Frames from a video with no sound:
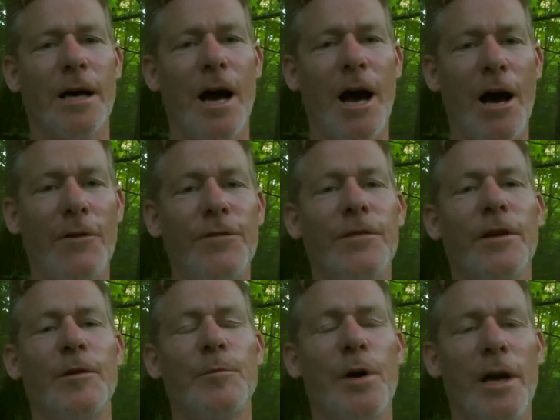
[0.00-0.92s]

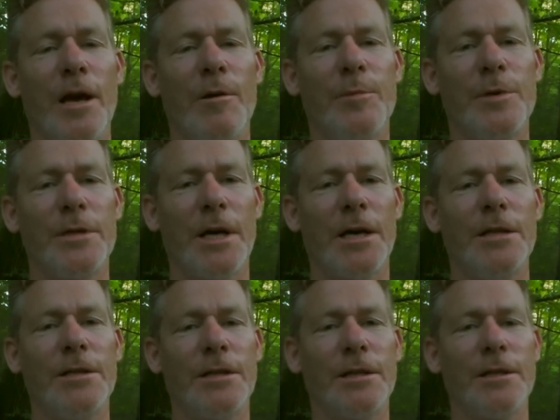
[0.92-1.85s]
after my
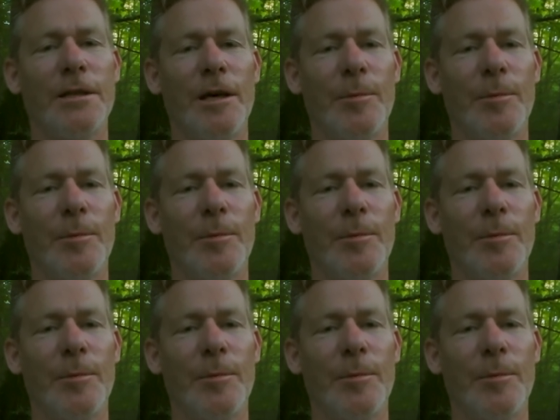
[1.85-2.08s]
amputation,